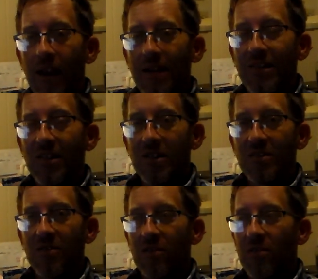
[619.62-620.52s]

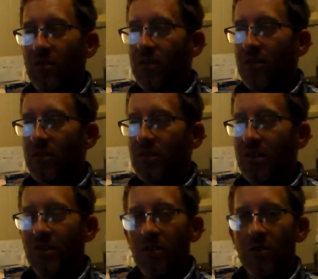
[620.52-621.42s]
86
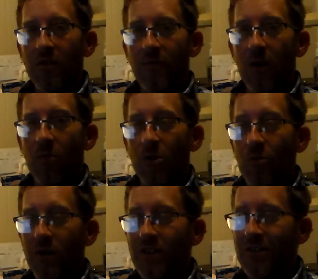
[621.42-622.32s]
600 convertible,
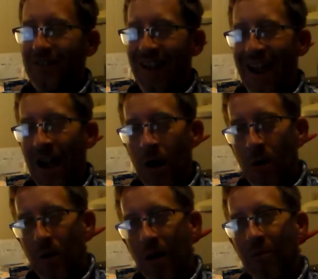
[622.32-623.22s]
which
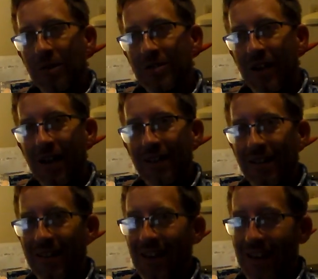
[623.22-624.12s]
now I wish I
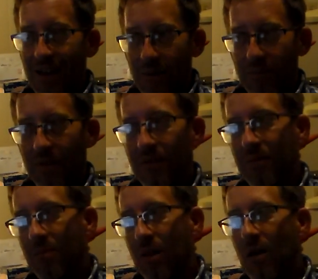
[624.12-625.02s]
had kept
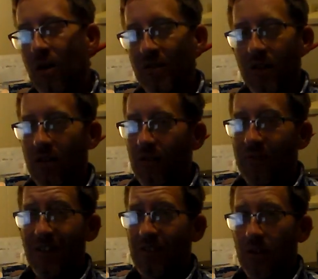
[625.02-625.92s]
because I could have
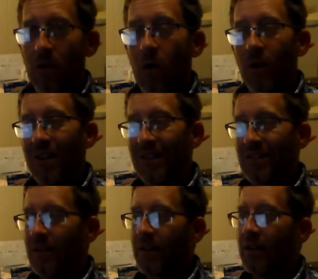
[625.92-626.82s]
fixed that car
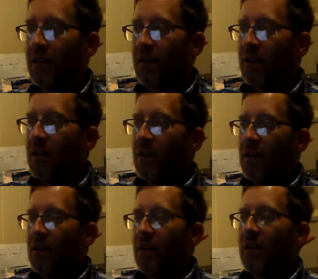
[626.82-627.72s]
easily.
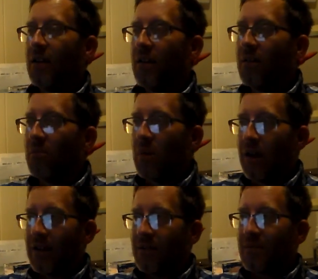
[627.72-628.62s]

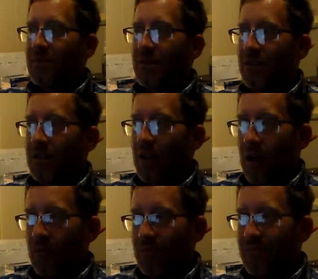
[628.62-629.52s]
But, you
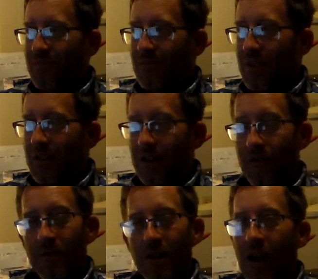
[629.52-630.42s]
know, at
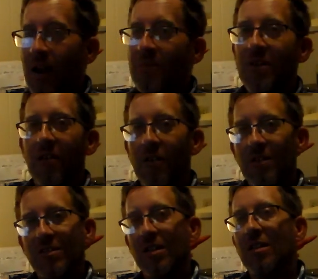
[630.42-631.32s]
different times, I've
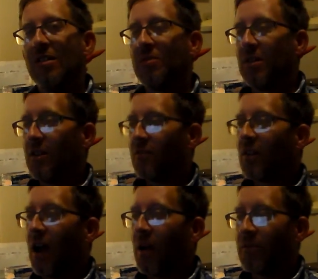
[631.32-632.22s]
already said this, but at
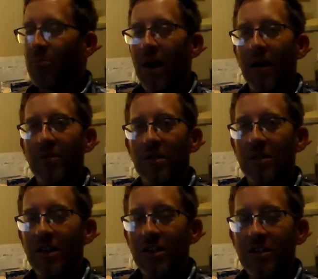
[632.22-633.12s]
different times my
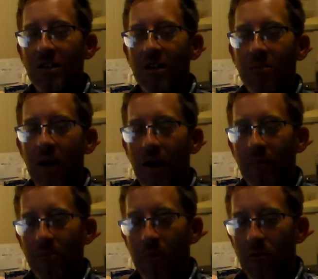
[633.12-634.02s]
attention and my
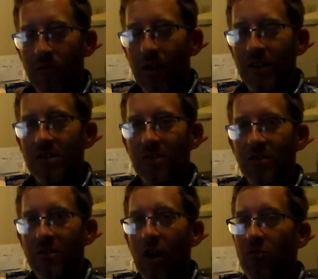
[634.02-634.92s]
motivation
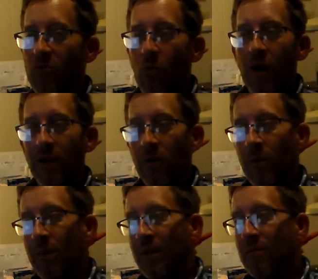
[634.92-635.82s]
just goes away
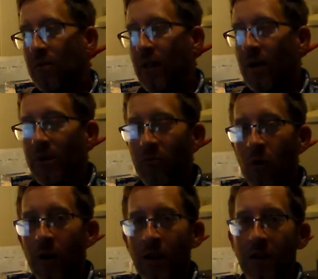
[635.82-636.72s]
on me without me
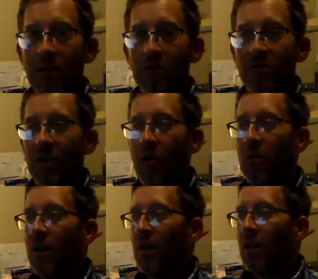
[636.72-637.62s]
wanting it to. So,